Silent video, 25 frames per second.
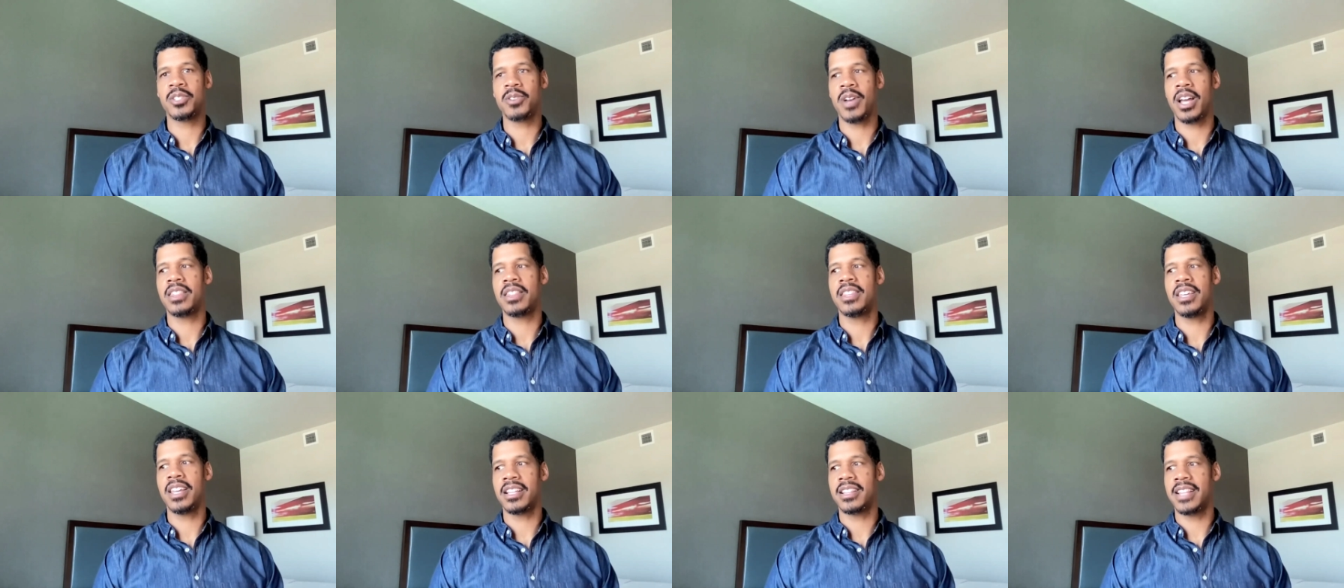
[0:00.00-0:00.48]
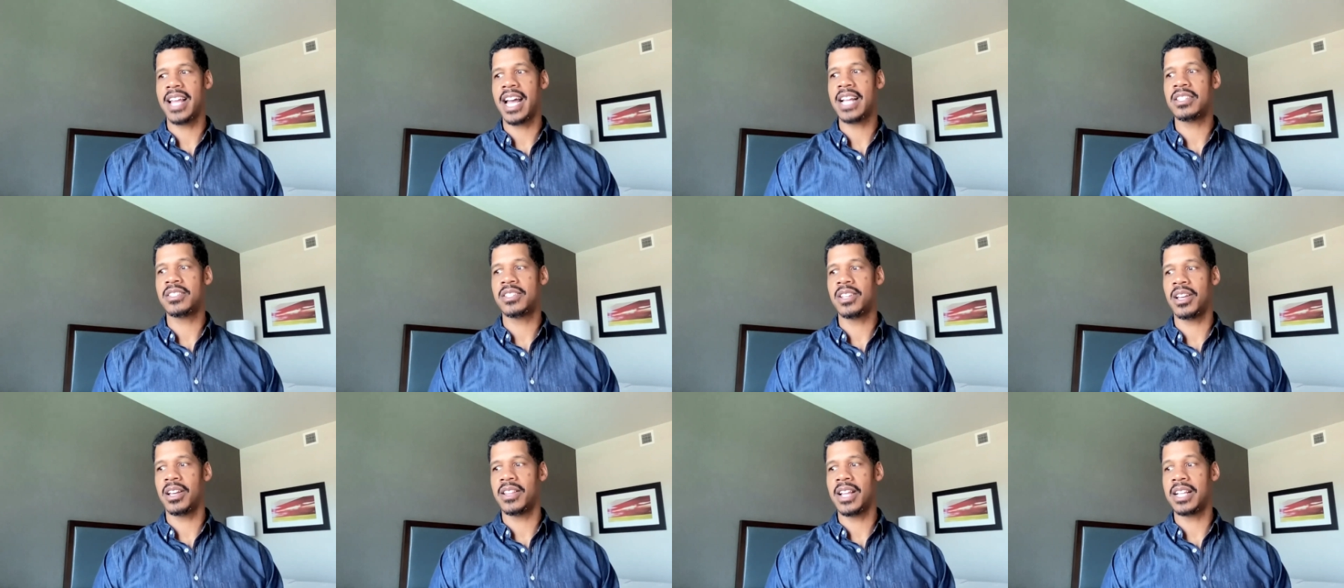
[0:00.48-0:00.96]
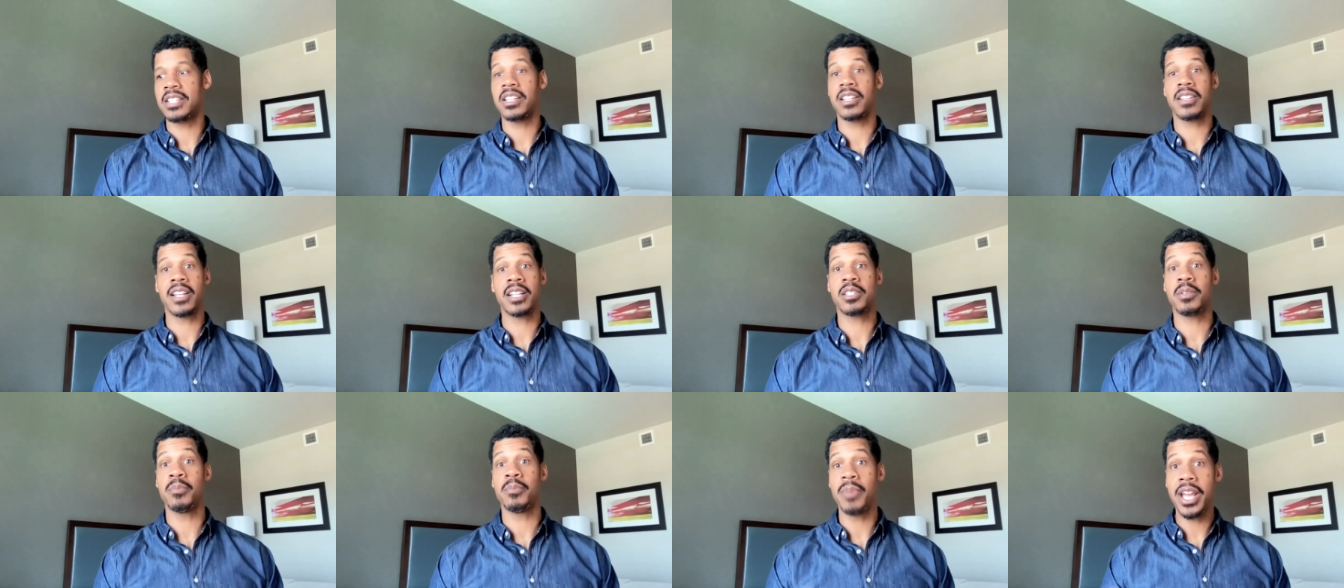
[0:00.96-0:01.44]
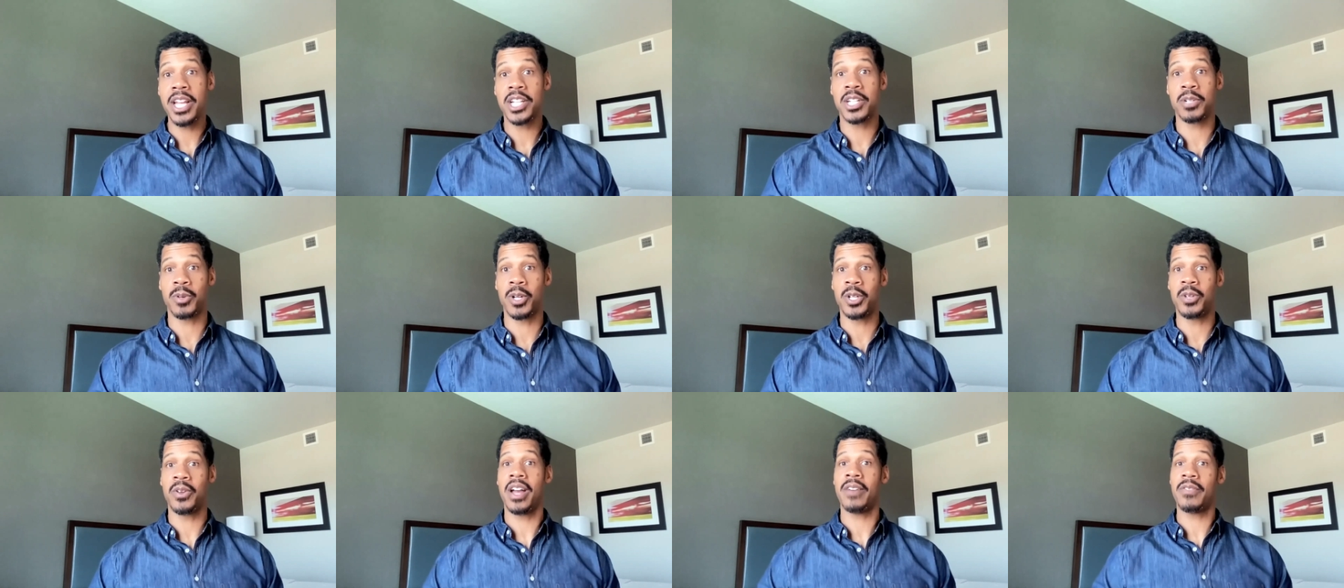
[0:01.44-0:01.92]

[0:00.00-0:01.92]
And so I think that's a that's a, that's a major one.